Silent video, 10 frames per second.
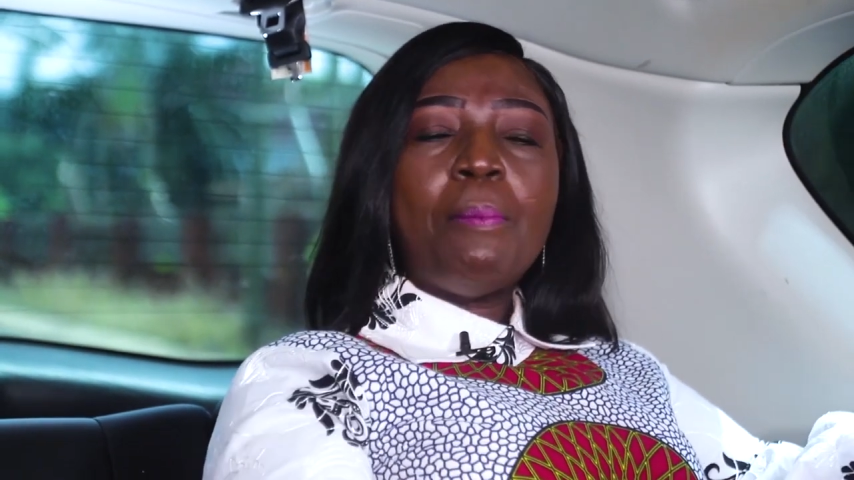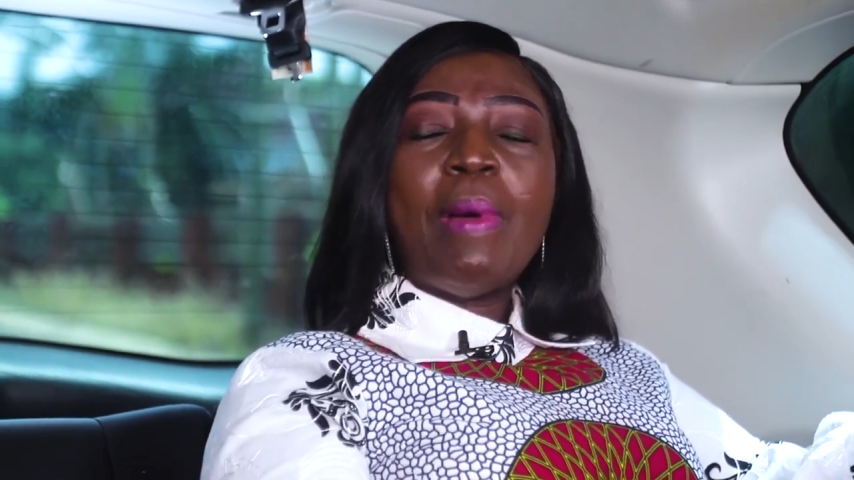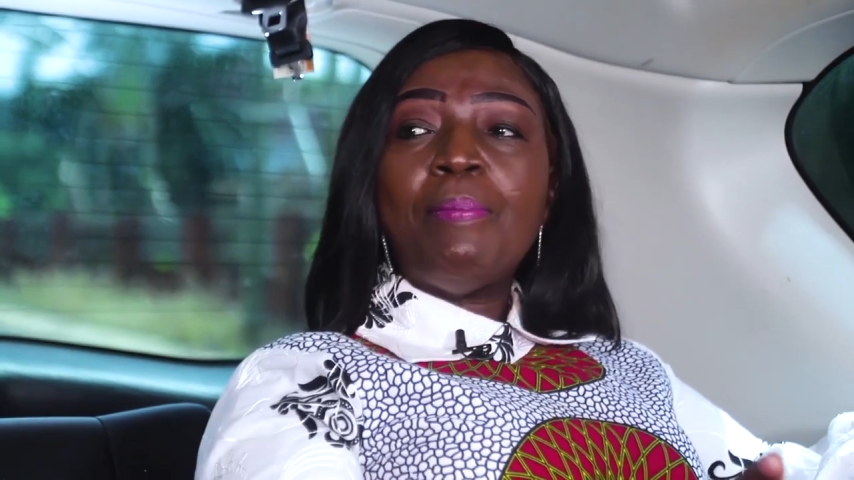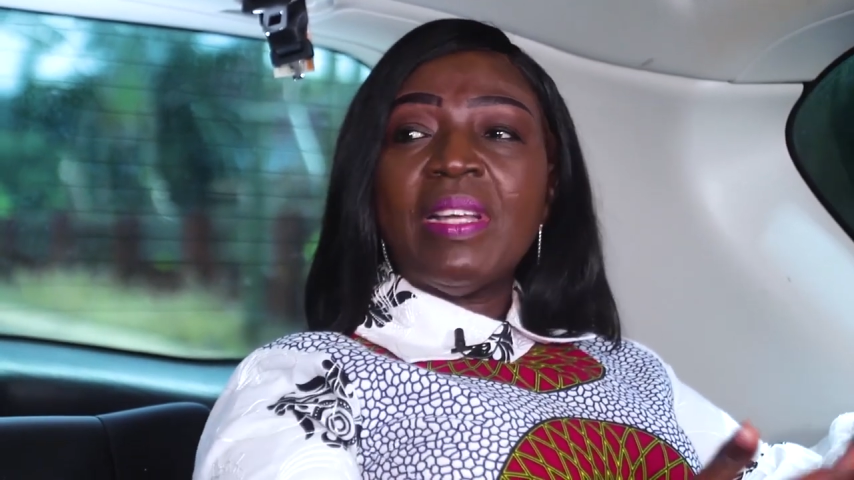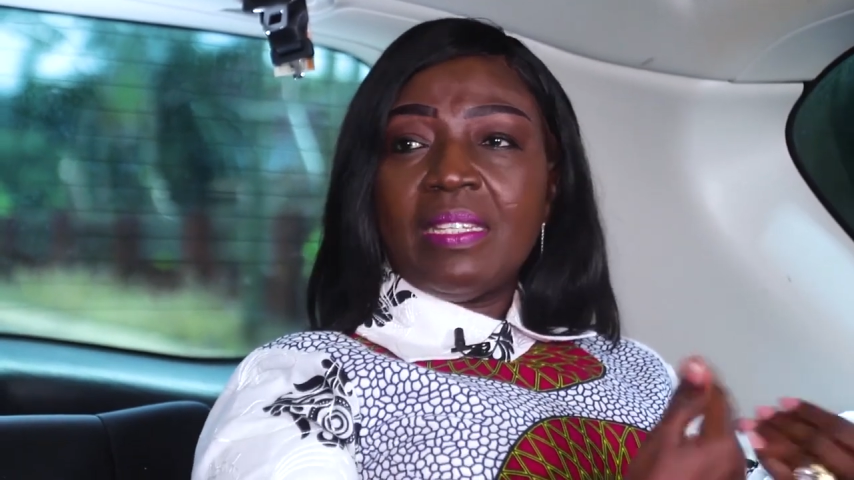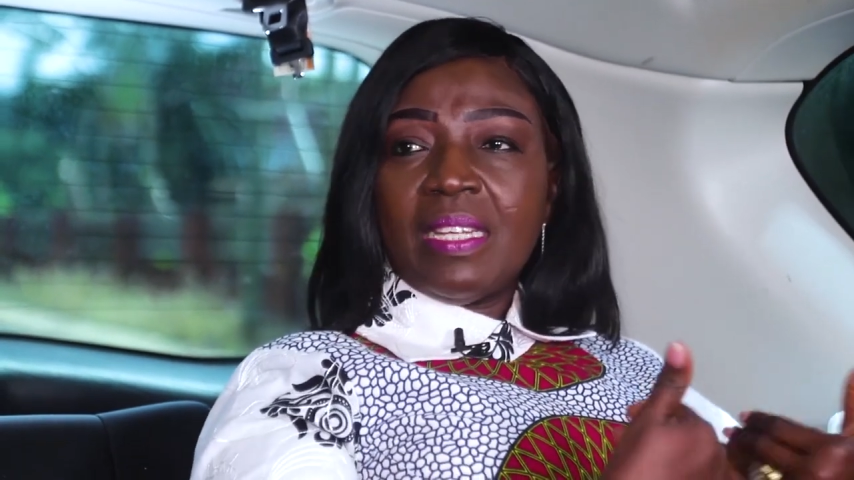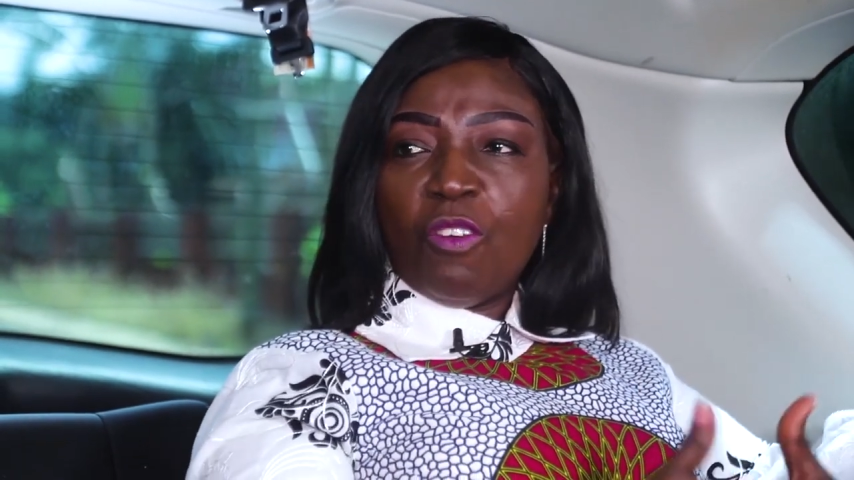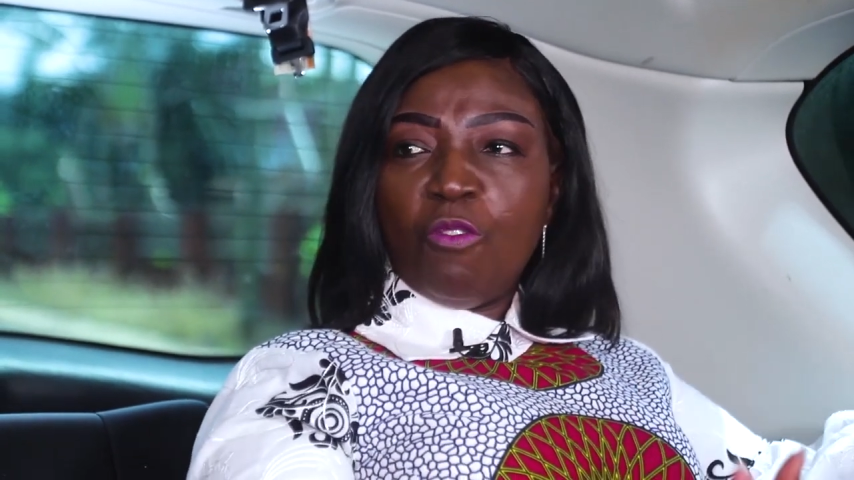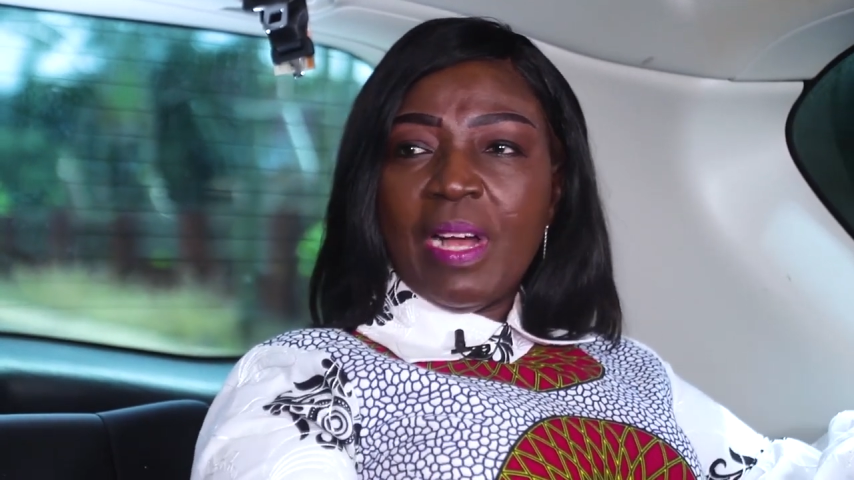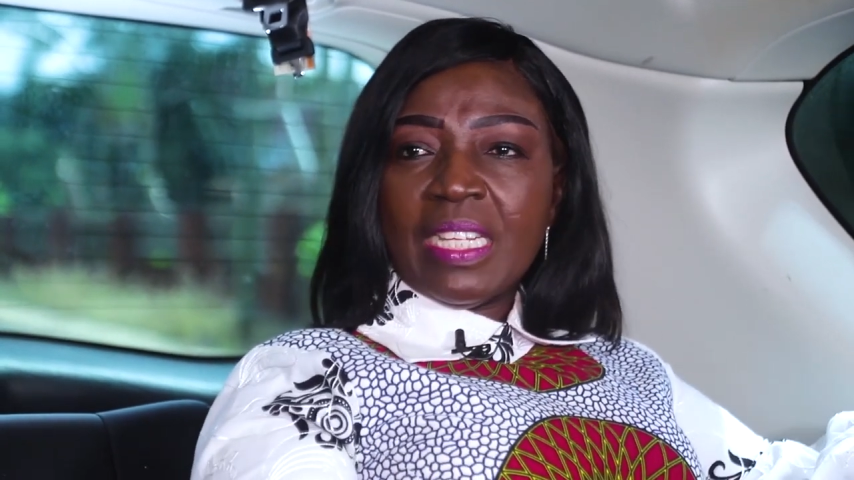Na ma
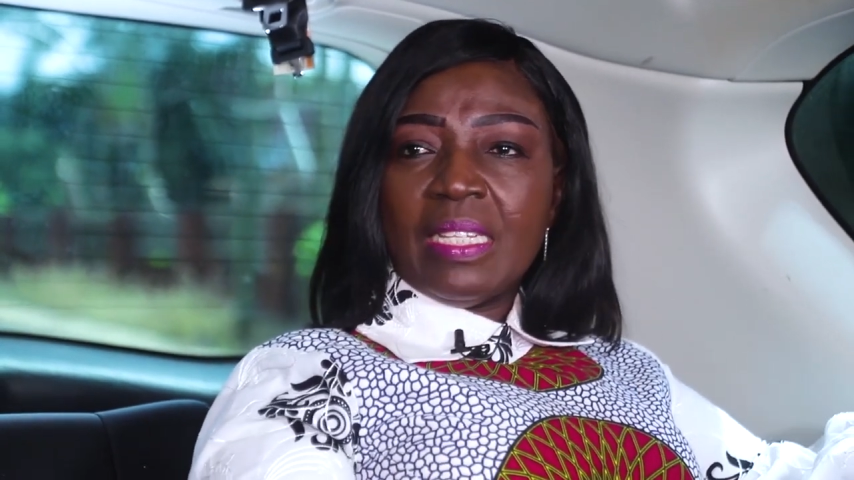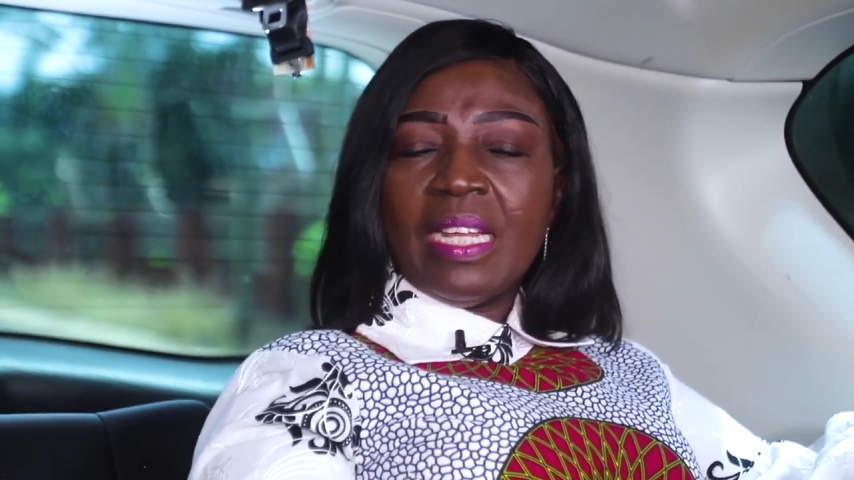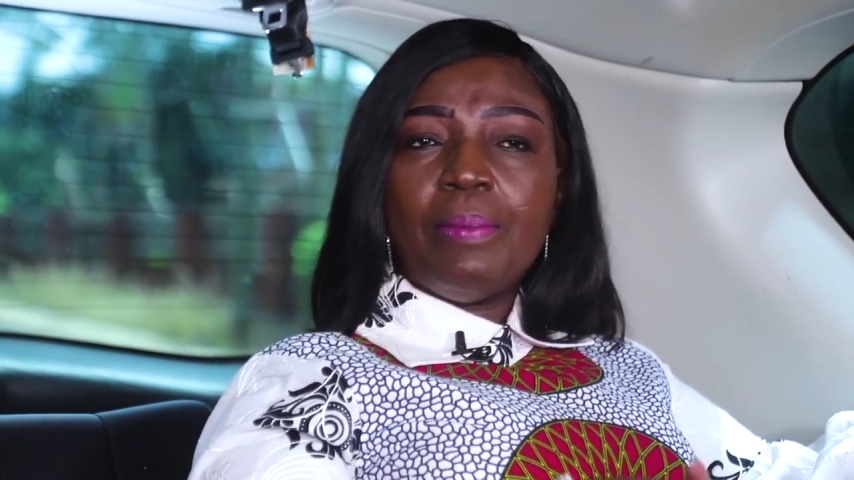betina Kumasi